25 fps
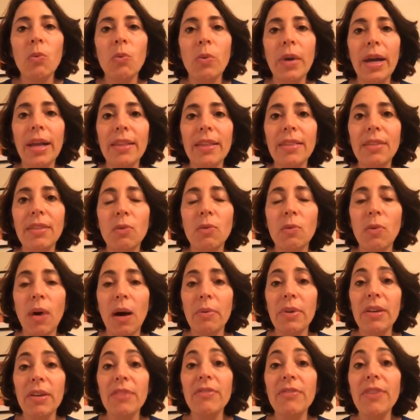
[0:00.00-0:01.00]
with
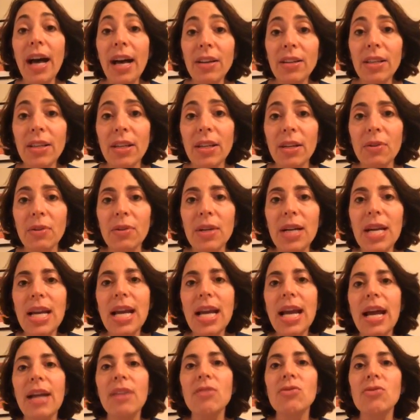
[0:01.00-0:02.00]
what we value.
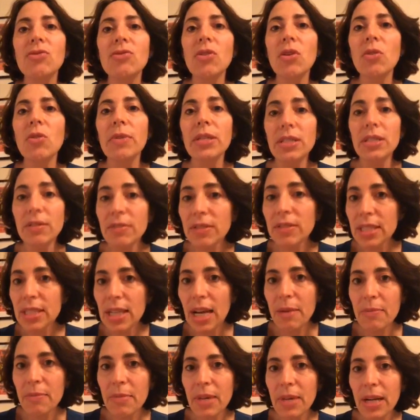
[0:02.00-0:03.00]
And so much of the
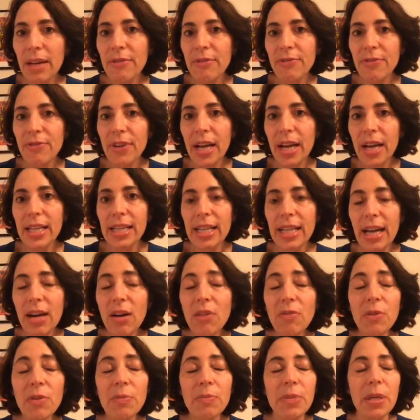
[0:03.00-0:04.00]
time what I find
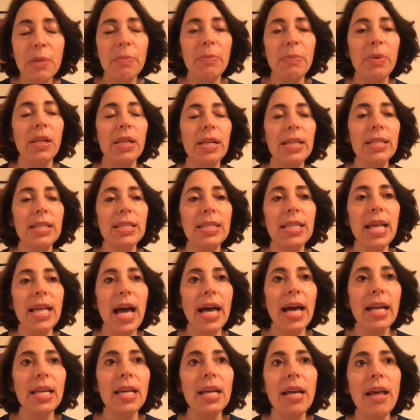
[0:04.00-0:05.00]
out from people is
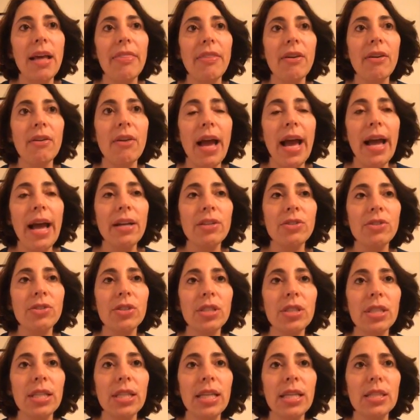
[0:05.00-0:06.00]
that they're
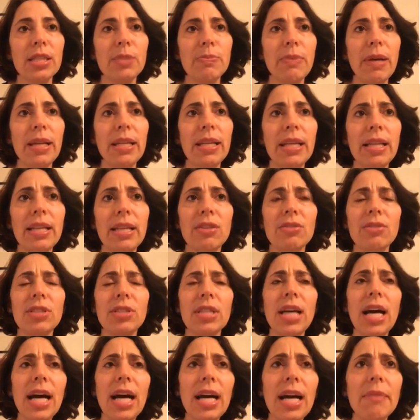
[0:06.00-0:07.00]
actually spending their
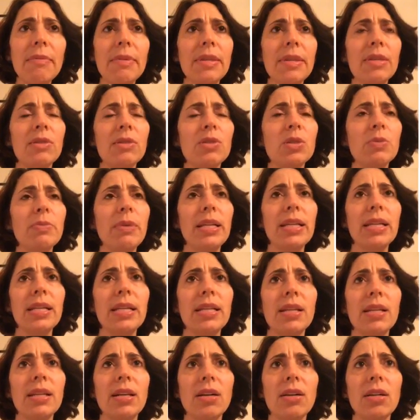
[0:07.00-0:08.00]
time and they're
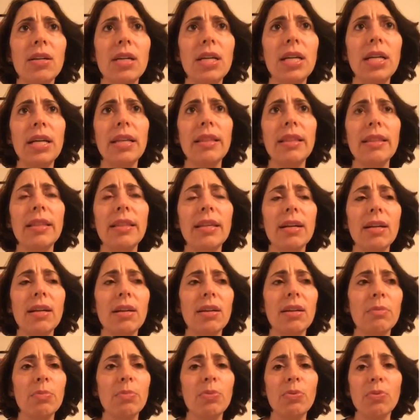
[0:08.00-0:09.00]
spending
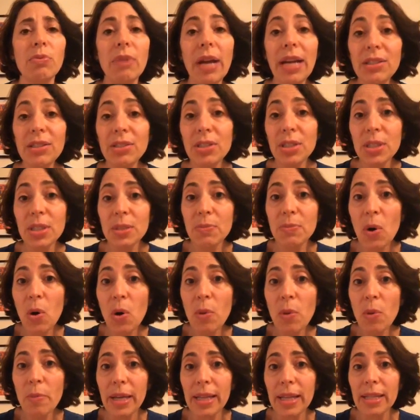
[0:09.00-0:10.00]
their precious
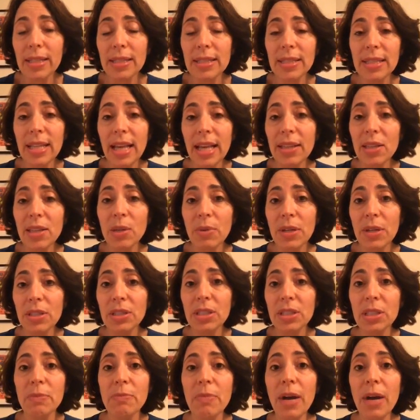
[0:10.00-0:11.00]
moments and their
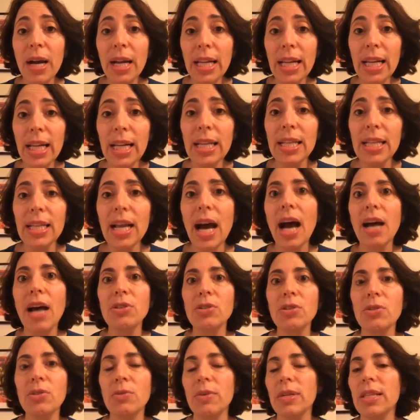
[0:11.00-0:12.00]
precious money
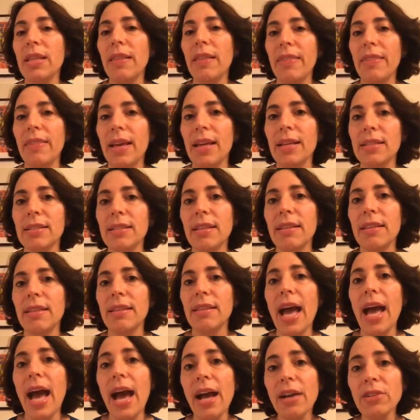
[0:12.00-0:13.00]
not doing the things that
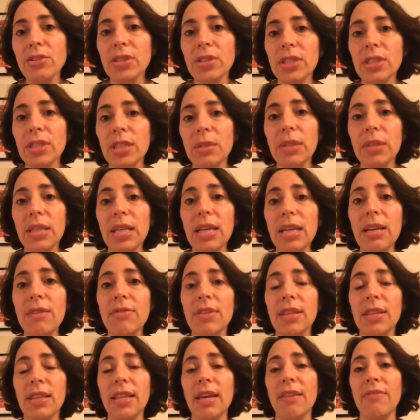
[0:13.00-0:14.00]
they actually
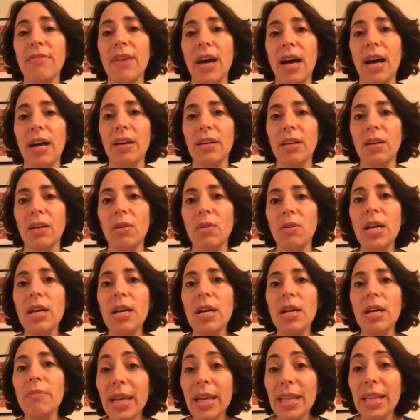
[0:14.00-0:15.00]
believe that they value,
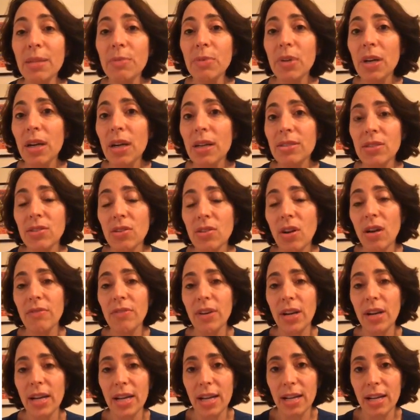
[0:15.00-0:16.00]
mainly because it's
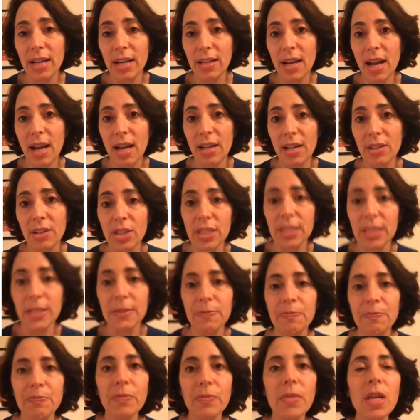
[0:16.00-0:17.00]
all very unconscious.
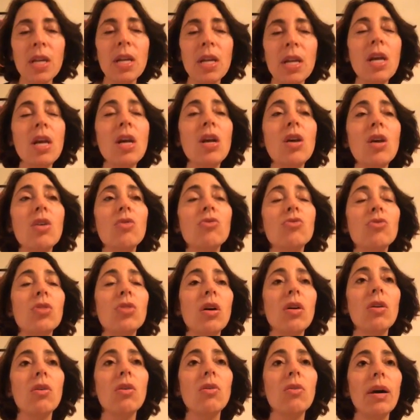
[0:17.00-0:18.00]

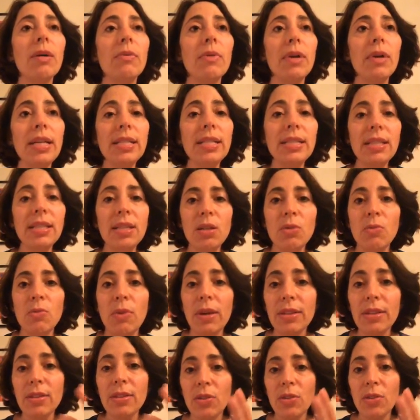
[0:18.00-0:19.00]
So I want to tell you
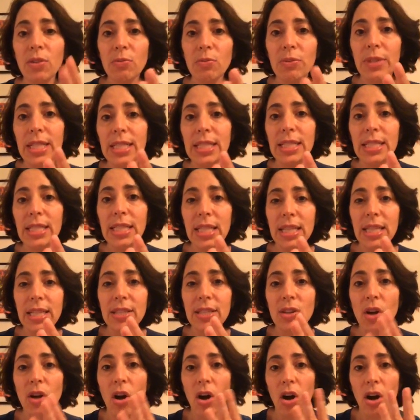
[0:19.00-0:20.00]
what the 3
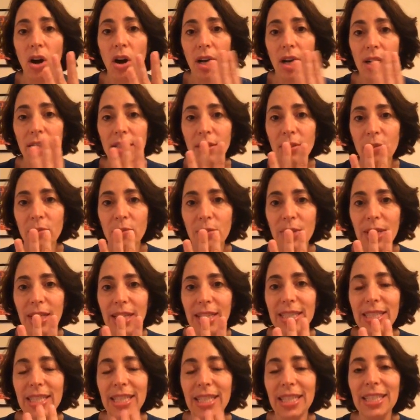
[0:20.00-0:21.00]
T's are,
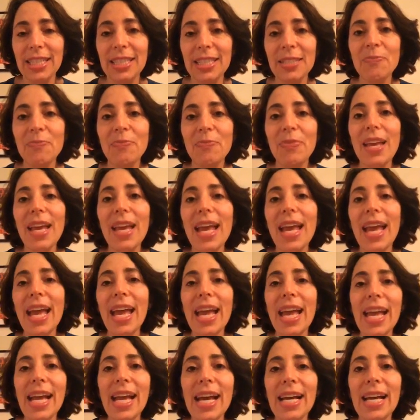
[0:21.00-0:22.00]
3 T's,
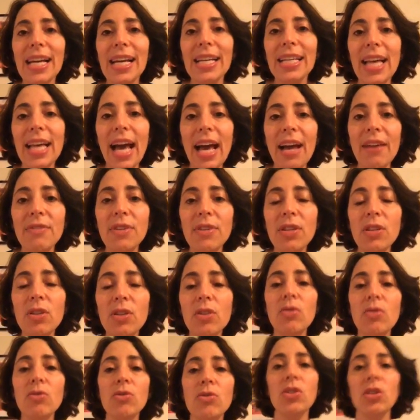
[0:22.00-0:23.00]
and have
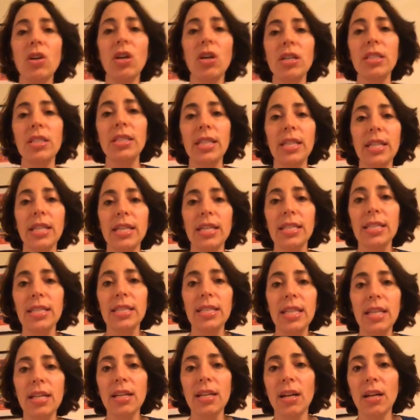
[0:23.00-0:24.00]
you start to
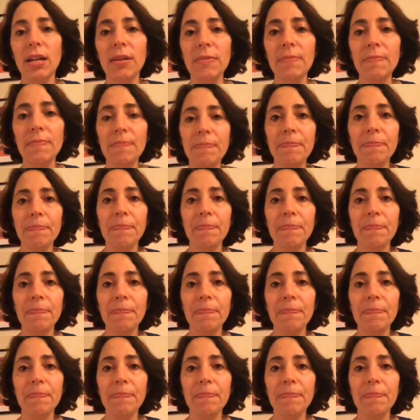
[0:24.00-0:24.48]
consider,